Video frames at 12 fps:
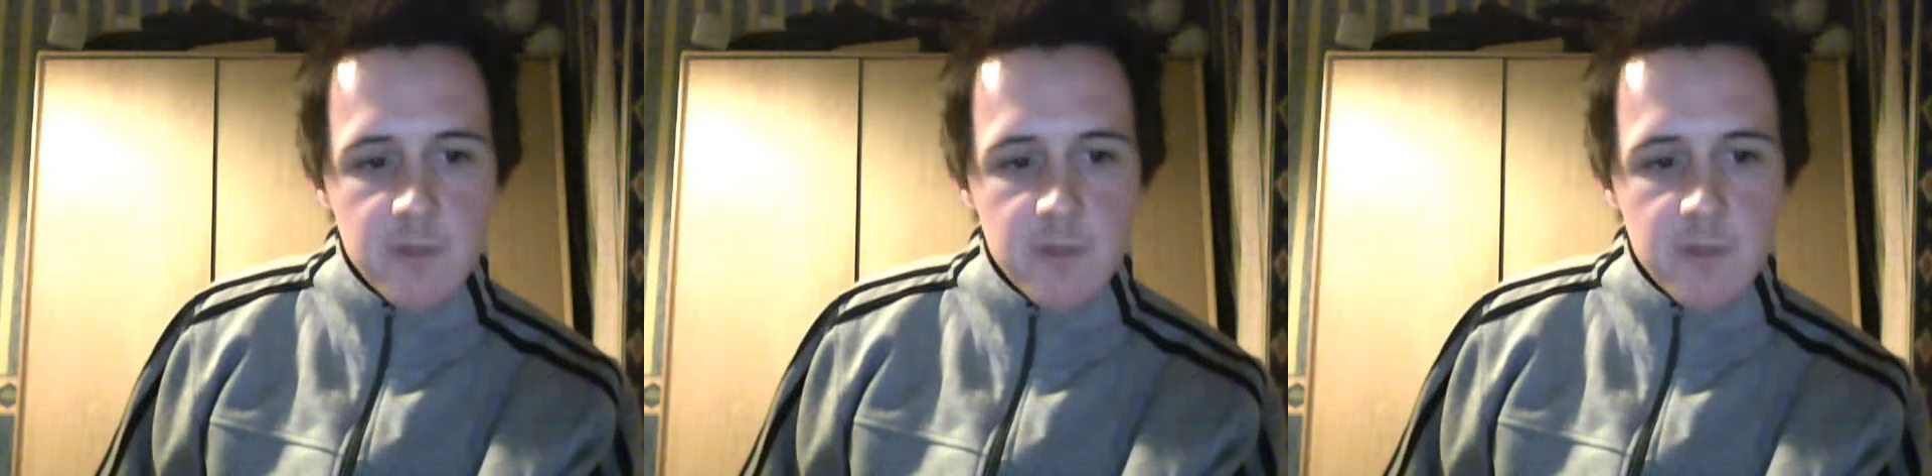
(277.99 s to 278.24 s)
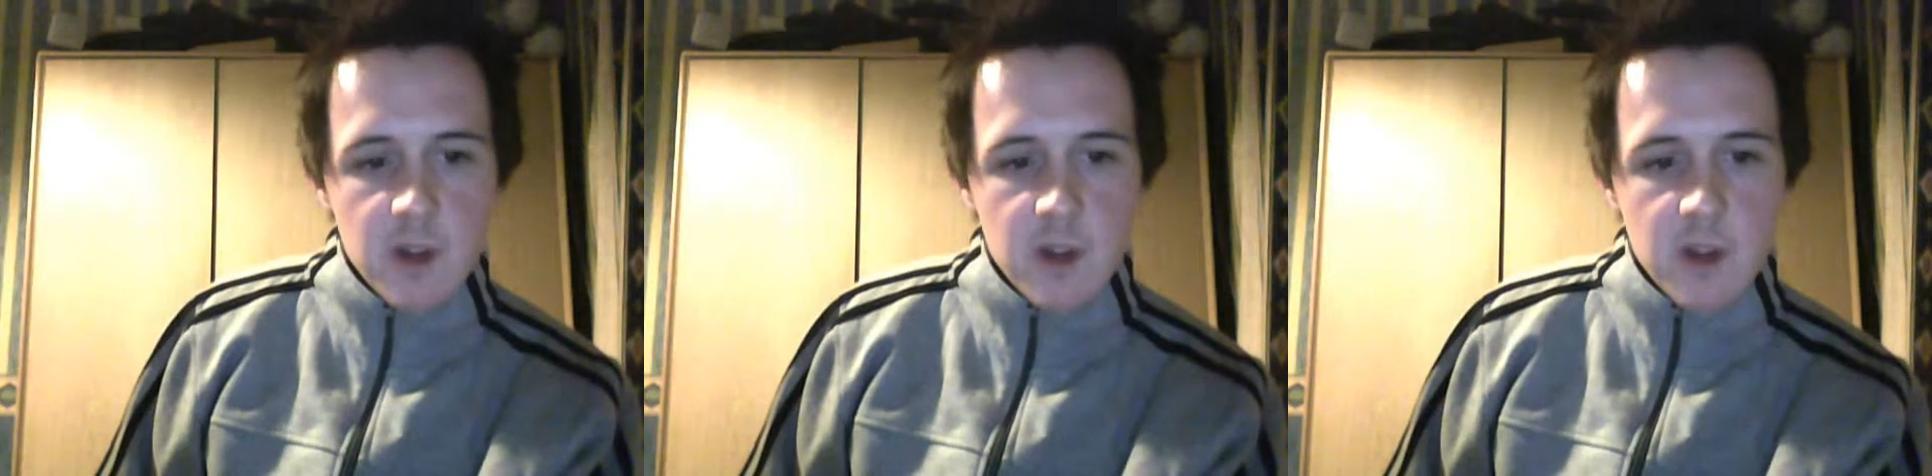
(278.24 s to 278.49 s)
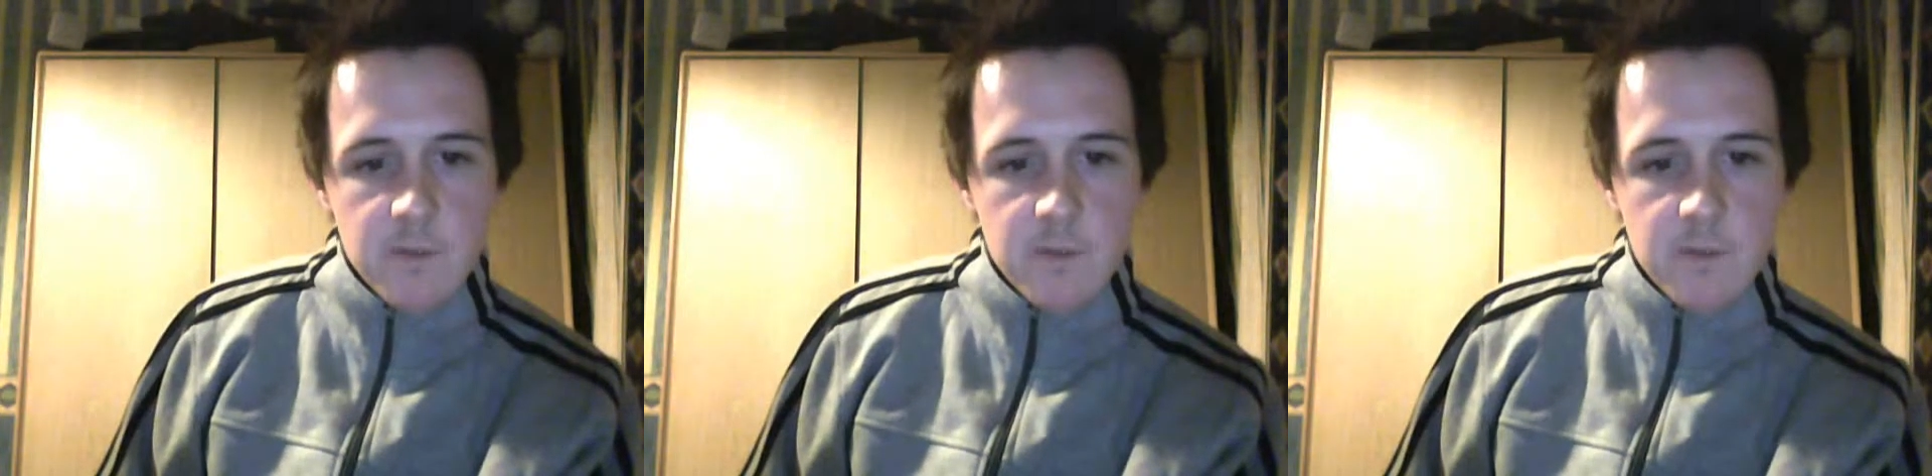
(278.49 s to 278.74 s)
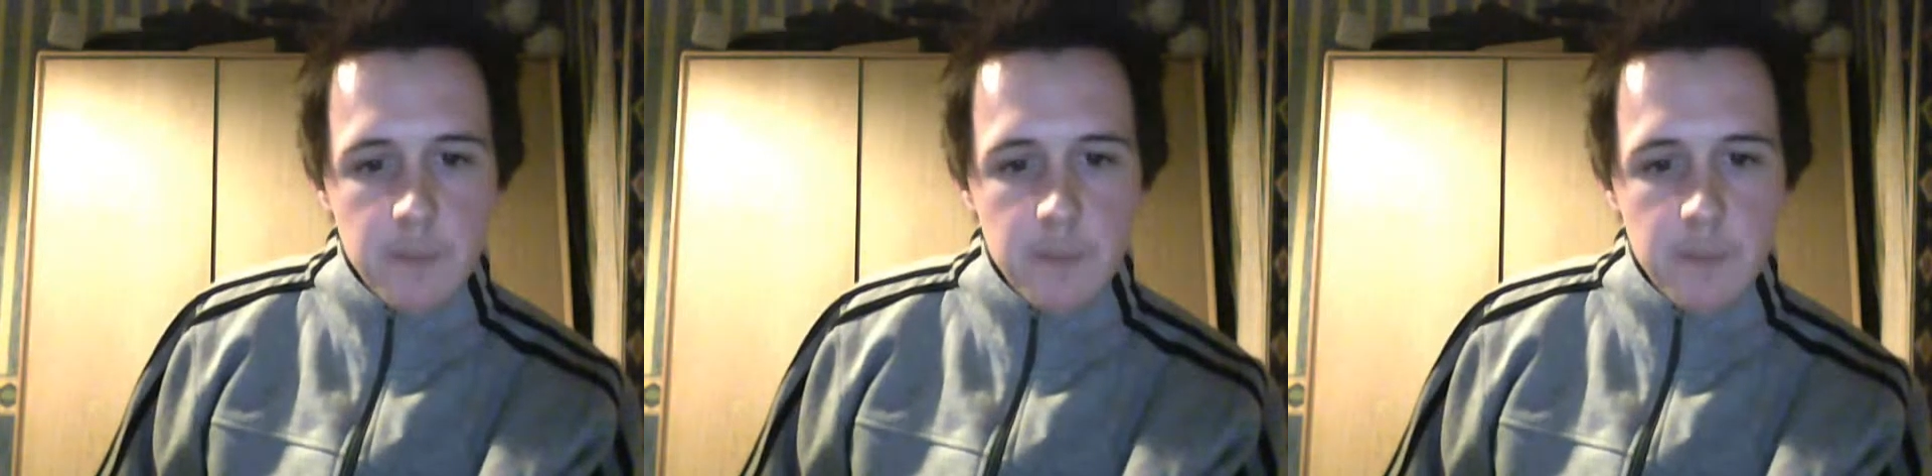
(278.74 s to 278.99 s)
So
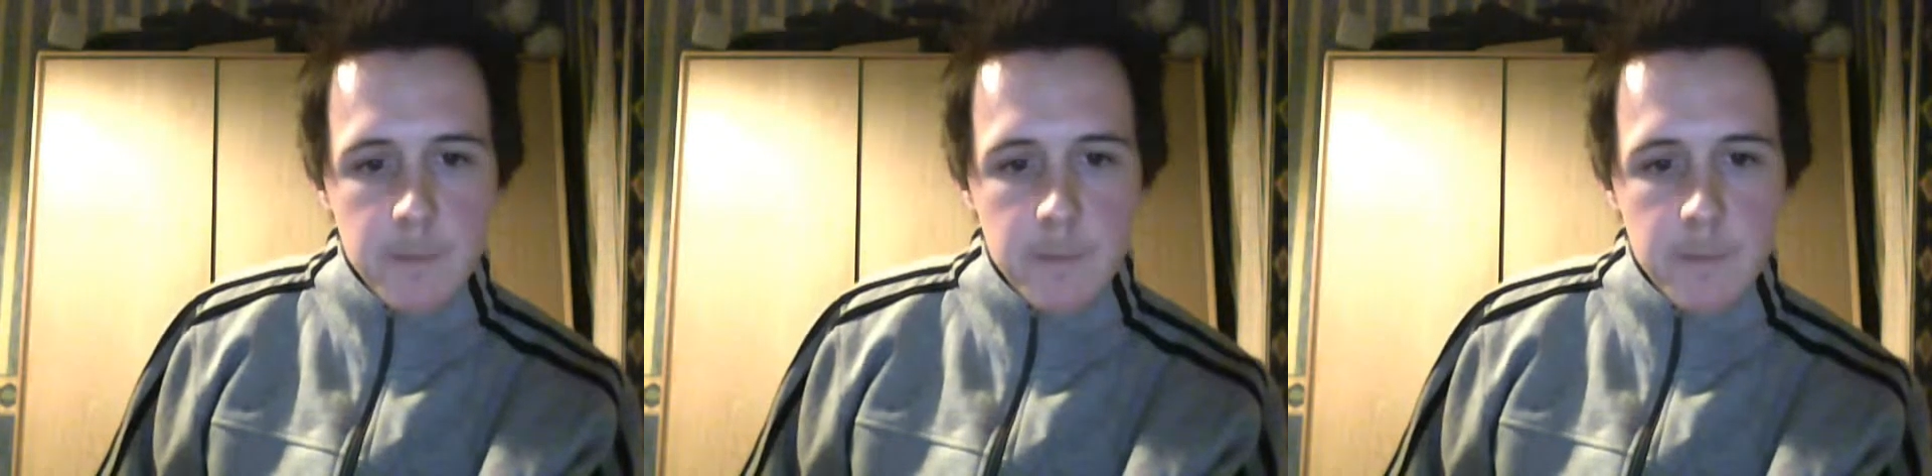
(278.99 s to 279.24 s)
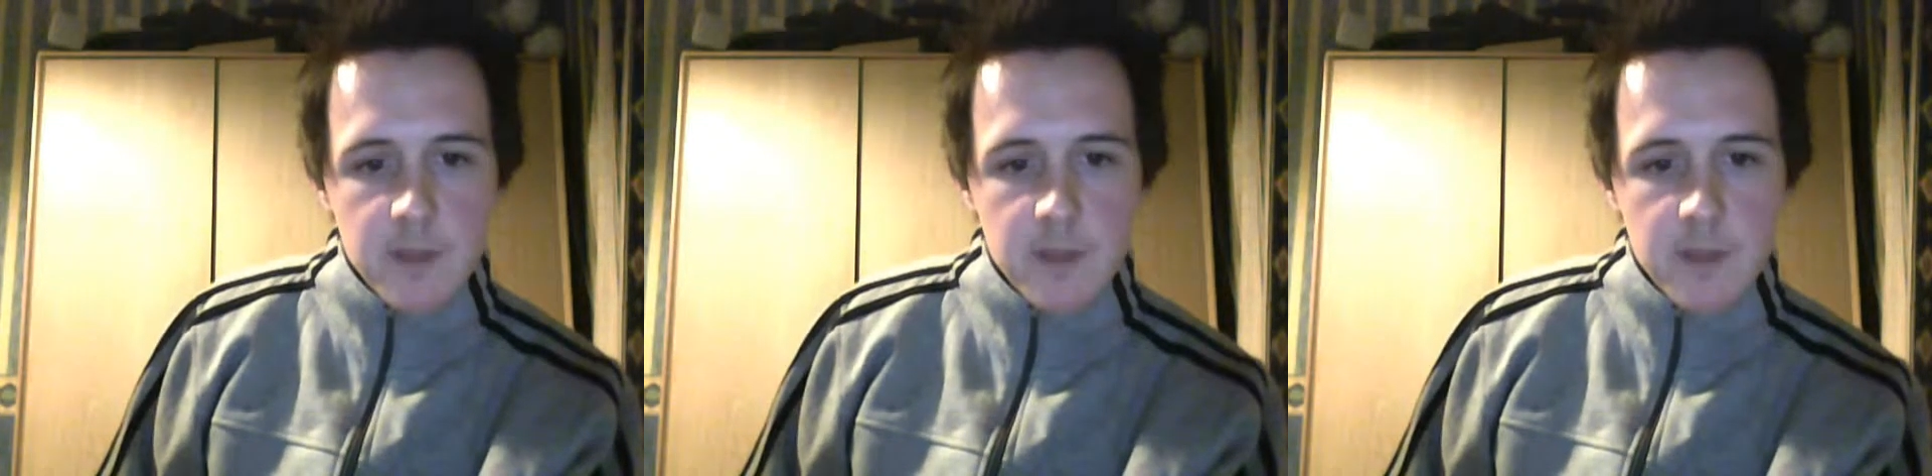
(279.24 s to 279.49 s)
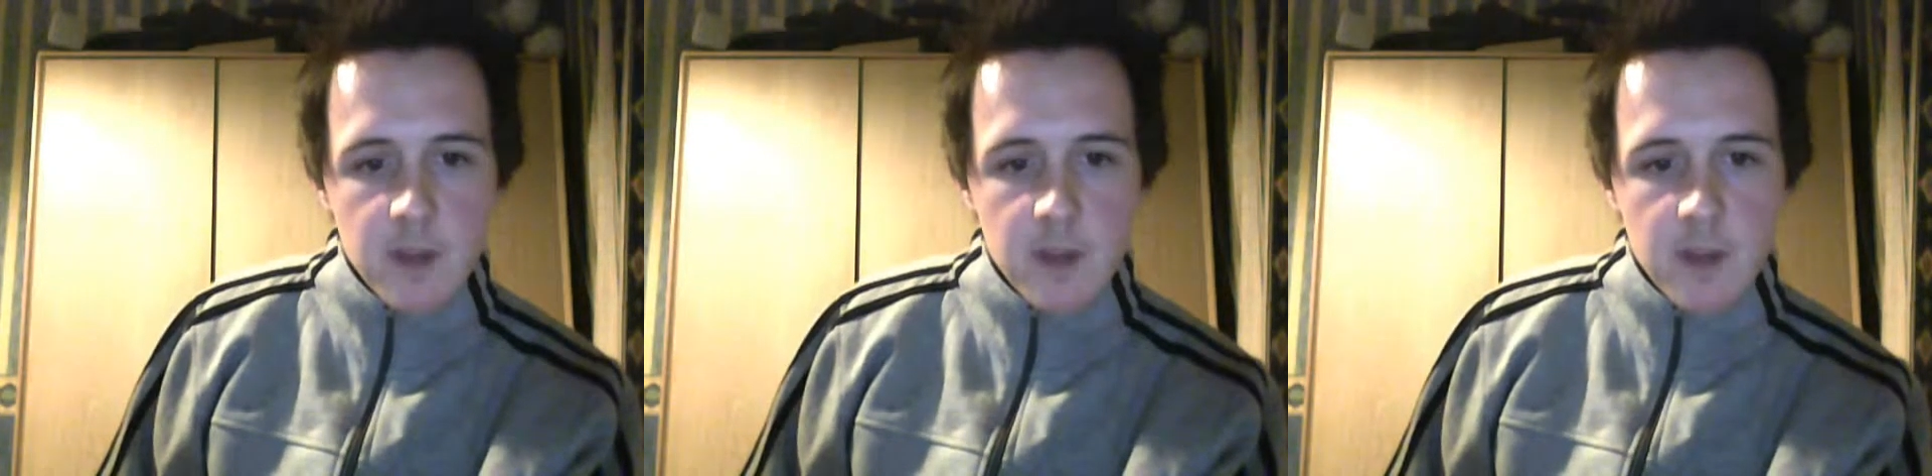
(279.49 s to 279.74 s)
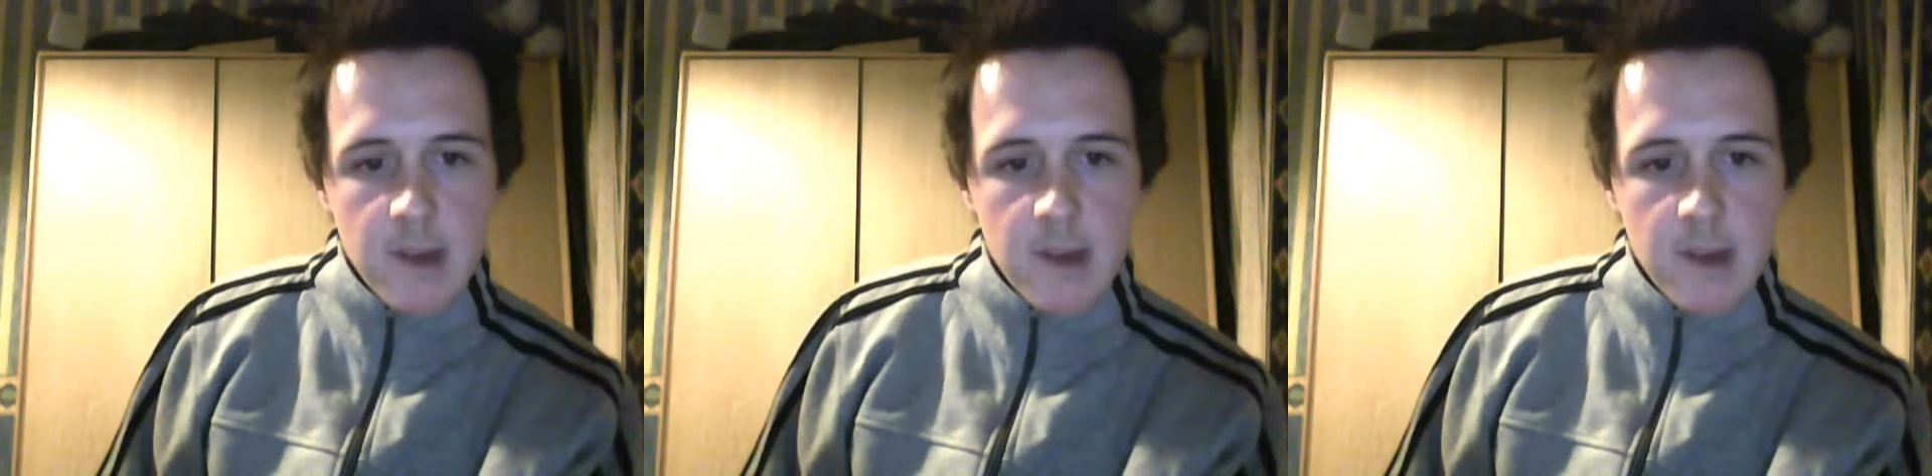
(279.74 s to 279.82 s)
you know,